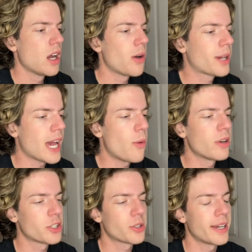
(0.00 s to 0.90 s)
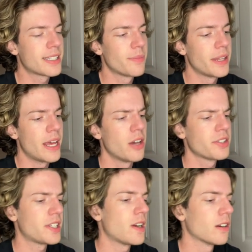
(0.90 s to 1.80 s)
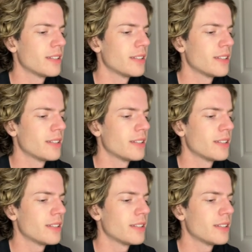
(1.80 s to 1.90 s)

Okay, I want to try something else here.